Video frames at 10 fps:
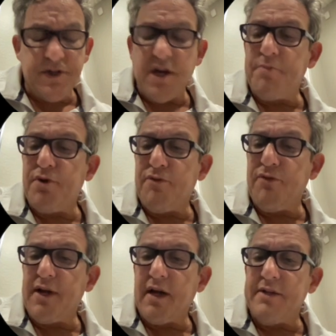up your
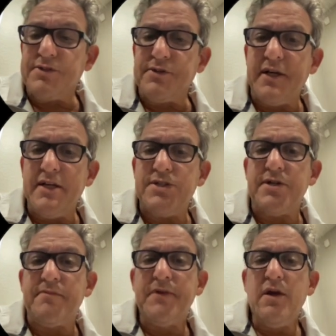free
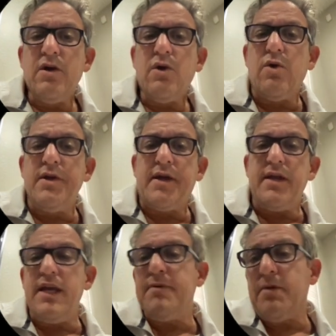consultation. Or you can
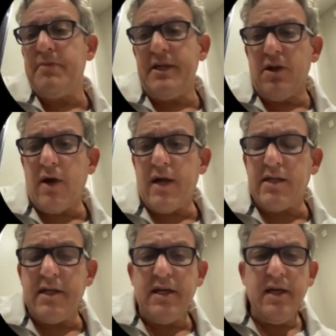email me
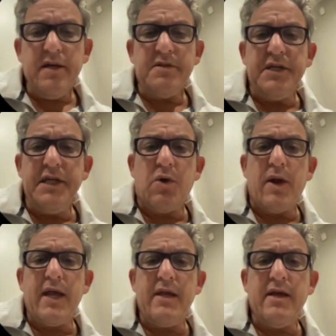directly,
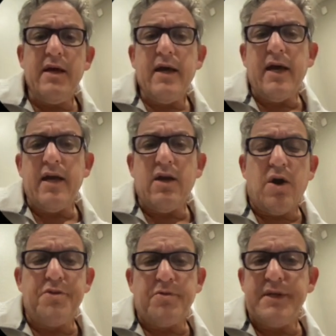
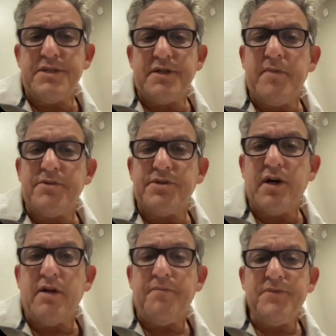
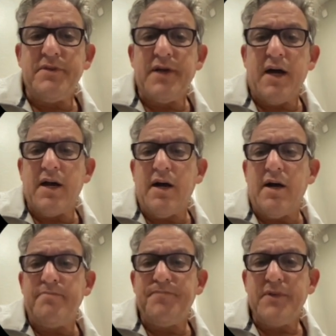
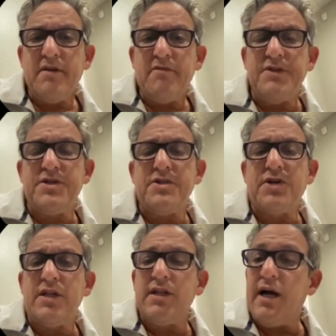dgreen@r3stemcell.com. Visit us
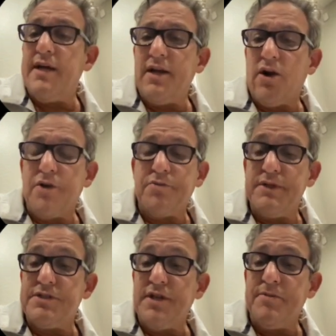online at
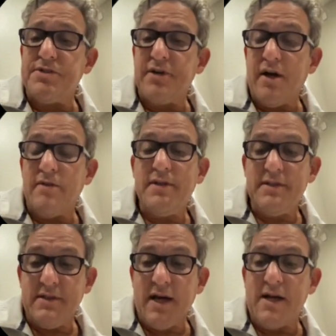
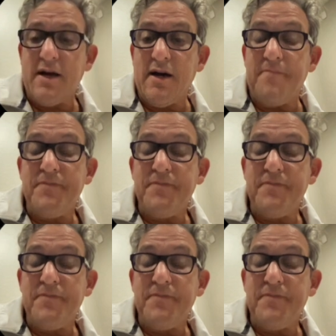r3stemcell.com.